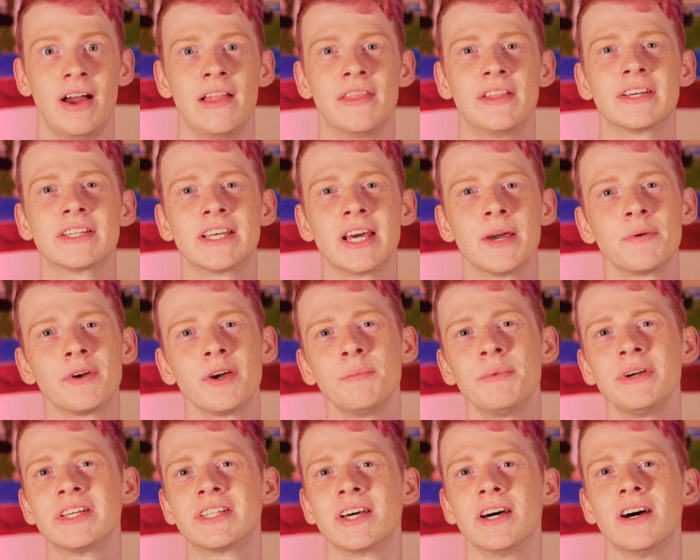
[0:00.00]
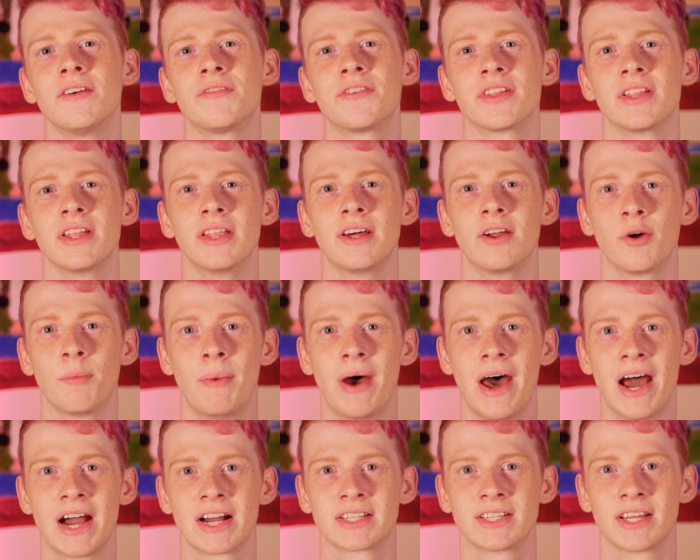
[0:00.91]
The same can be said for the little
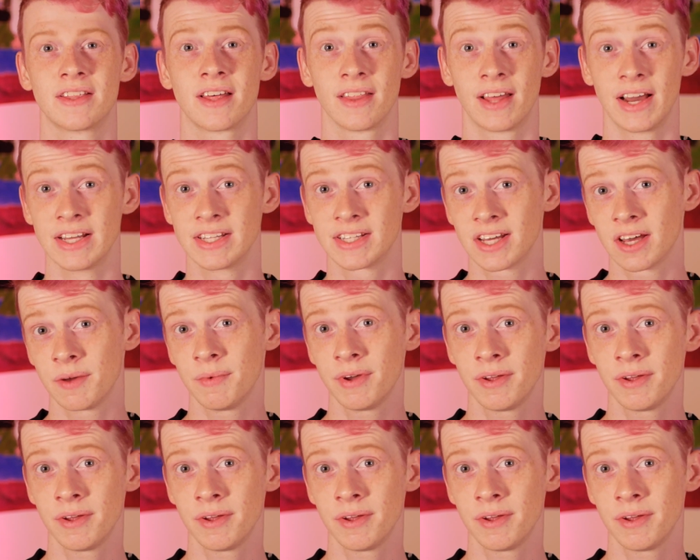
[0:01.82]
bags that the lights come